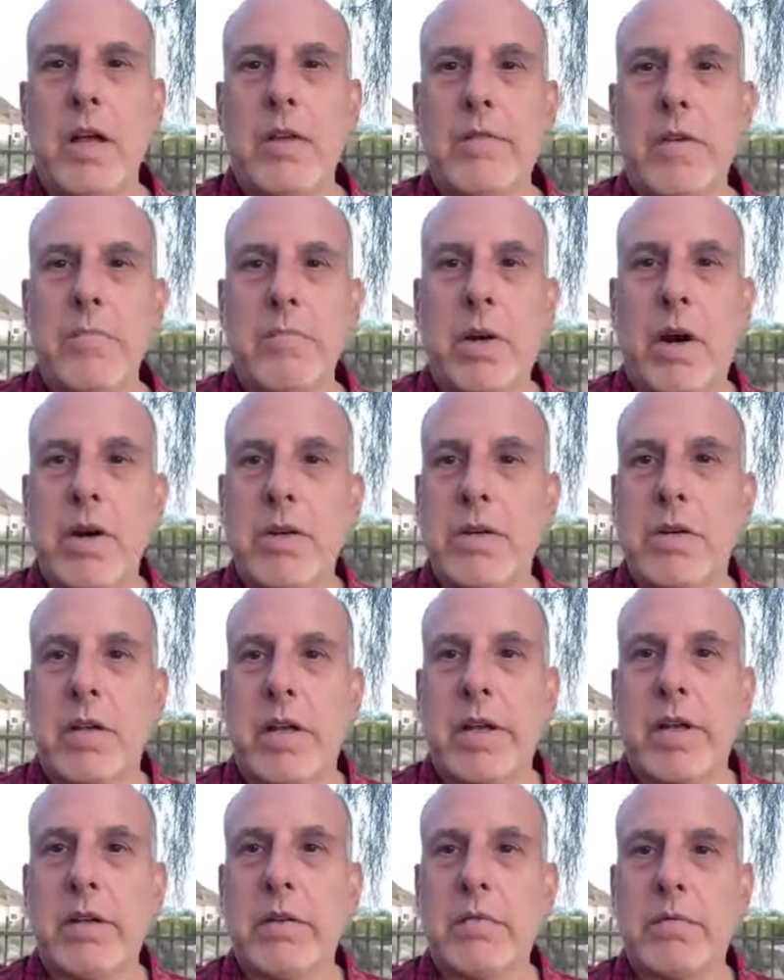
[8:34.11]
me
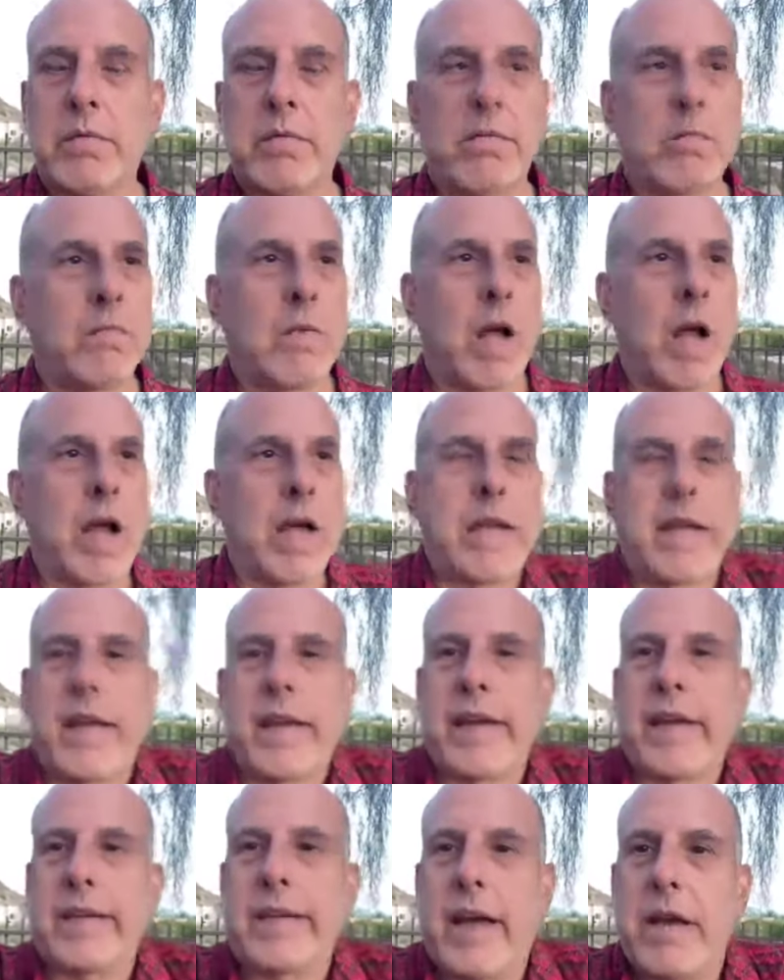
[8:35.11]
personally, I
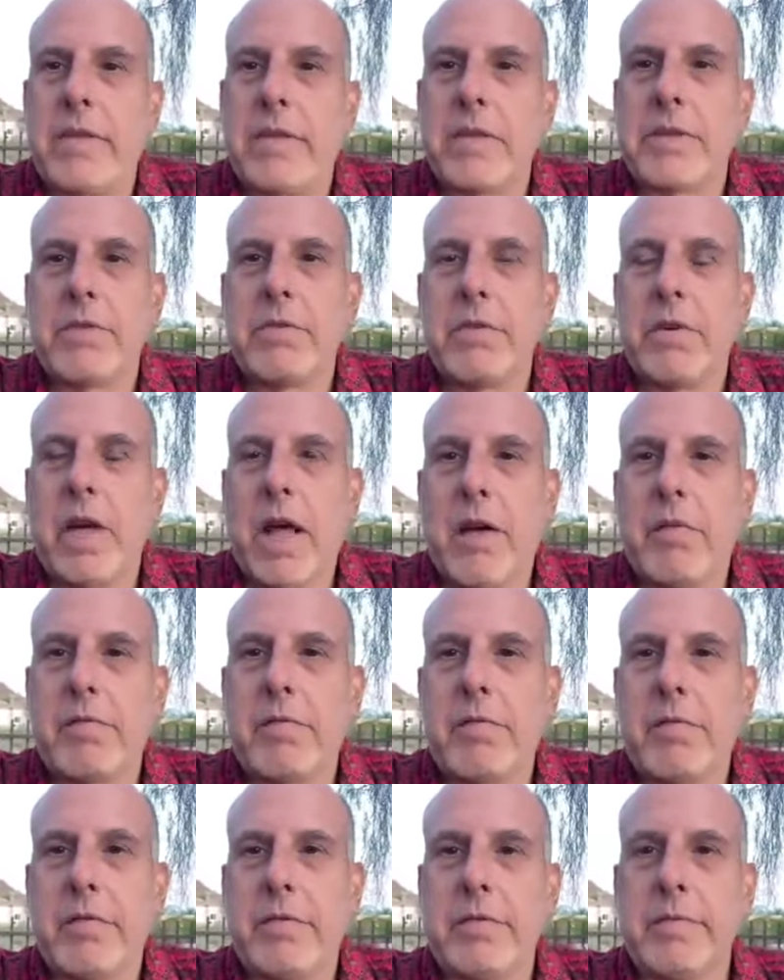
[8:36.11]
can't get down there soon enough